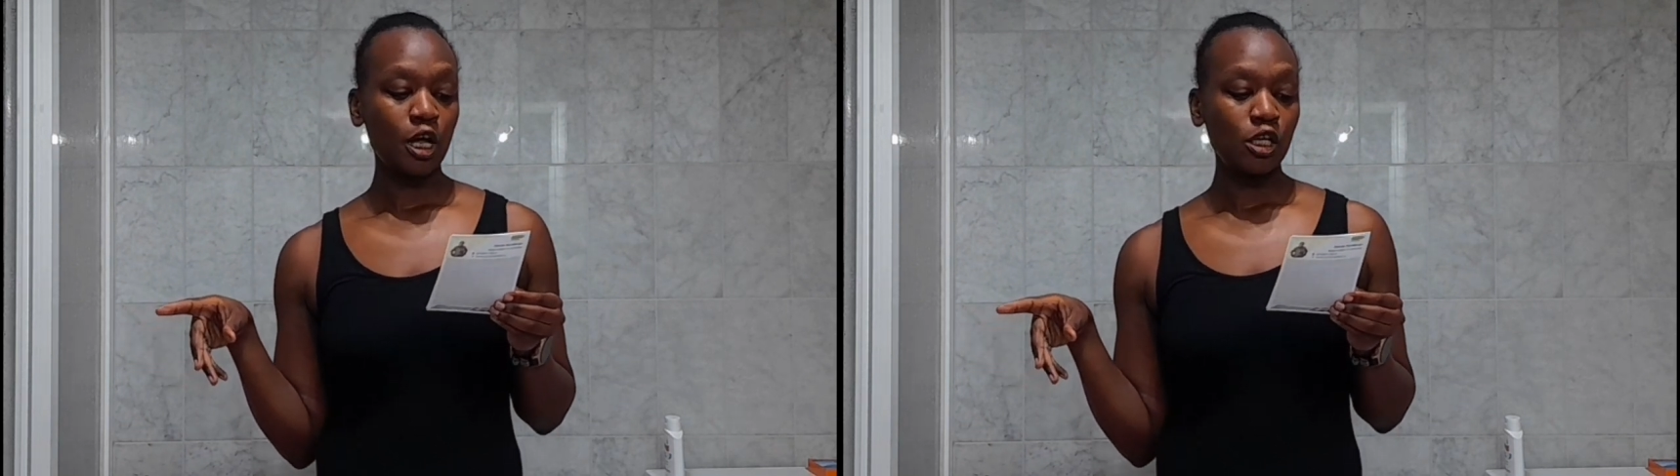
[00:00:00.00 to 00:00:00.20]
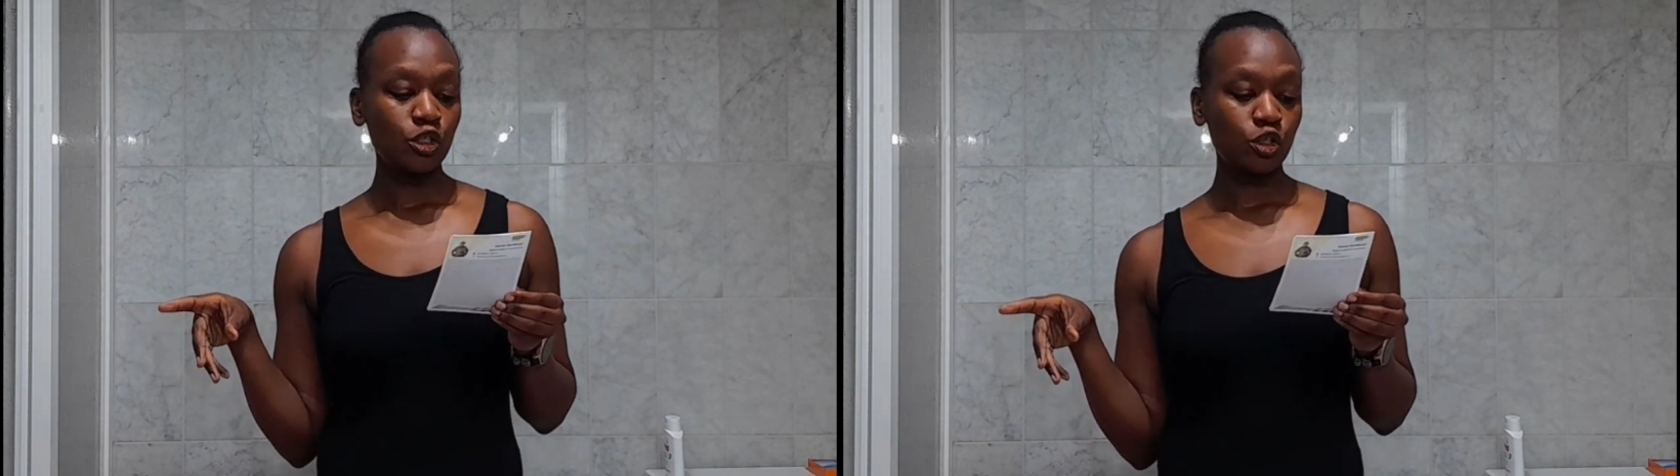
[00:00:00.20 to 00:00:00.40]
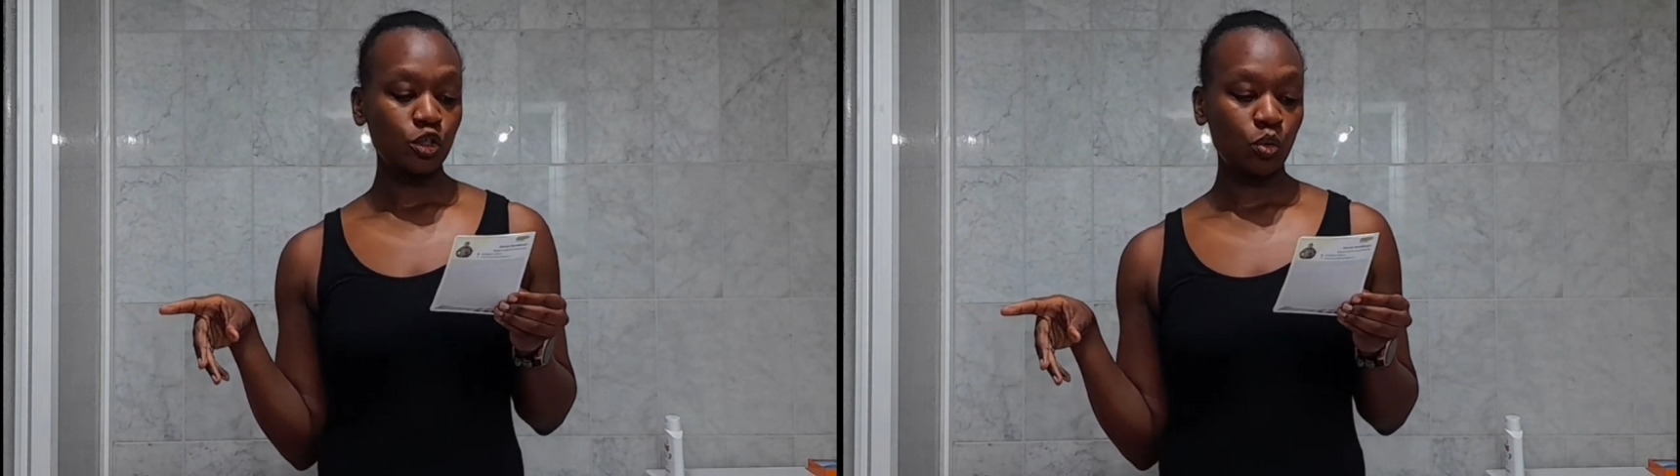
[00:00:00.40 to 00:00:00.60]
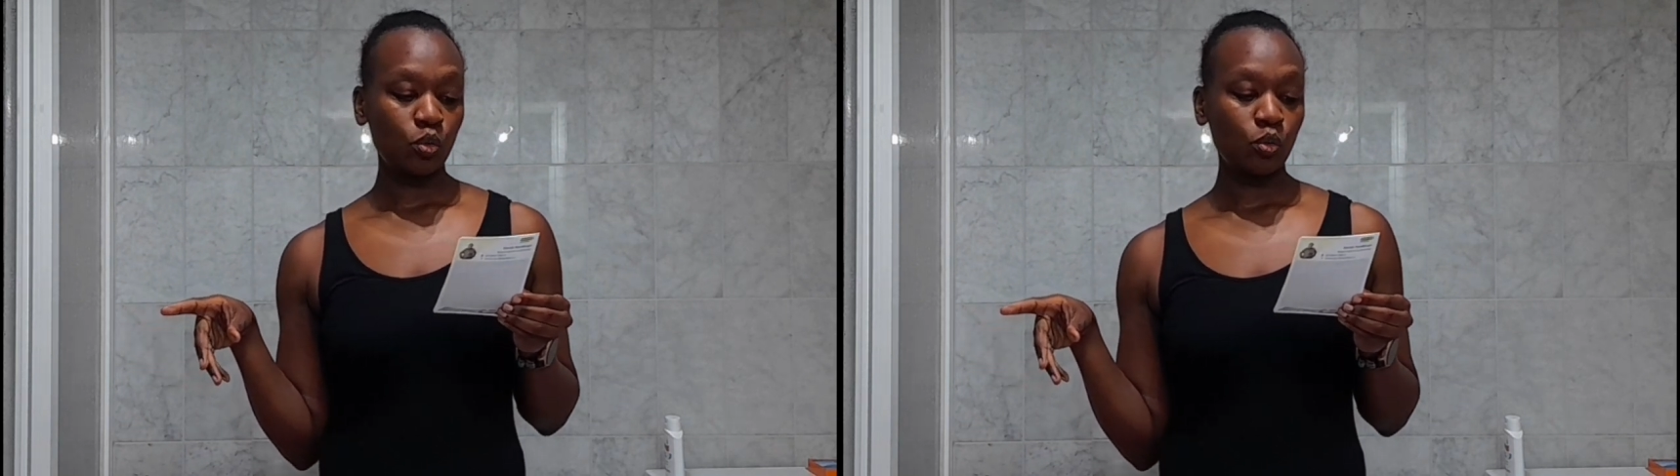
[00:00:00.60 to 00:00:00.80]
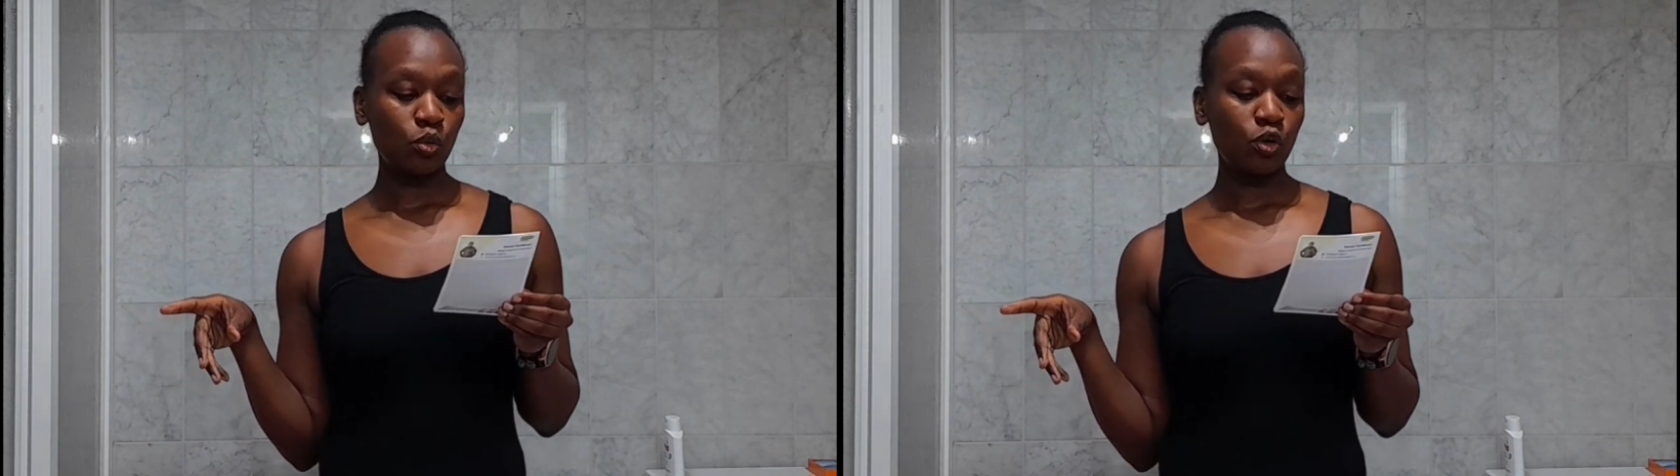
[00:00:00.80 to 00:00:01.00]

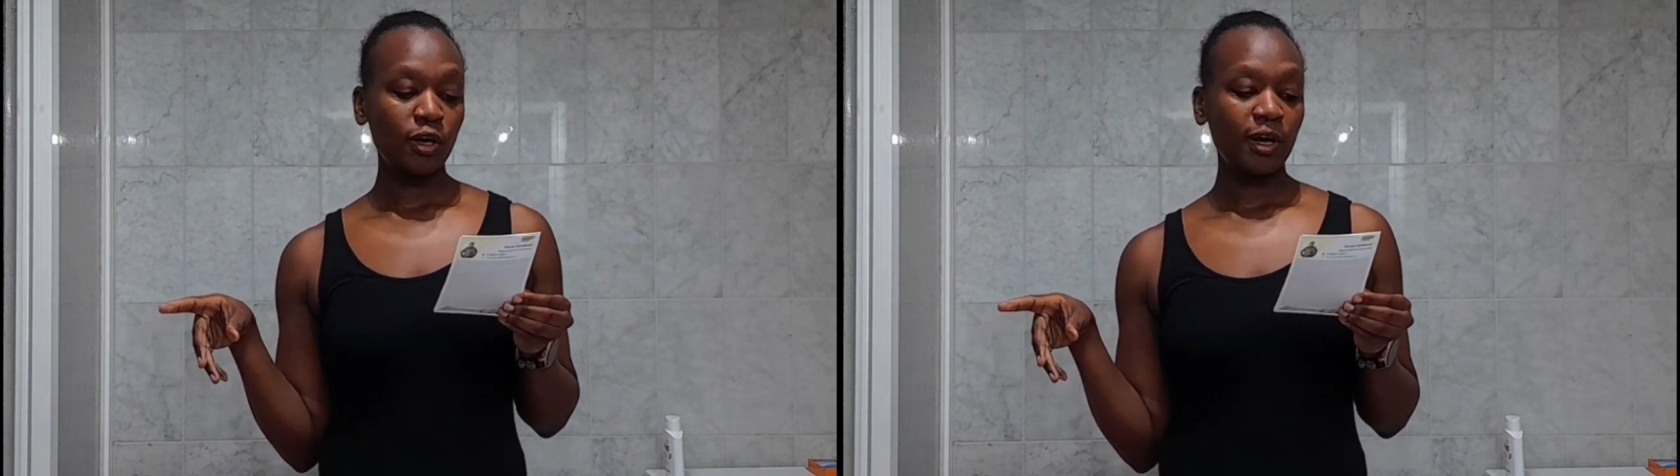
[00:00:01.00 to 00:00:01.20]
So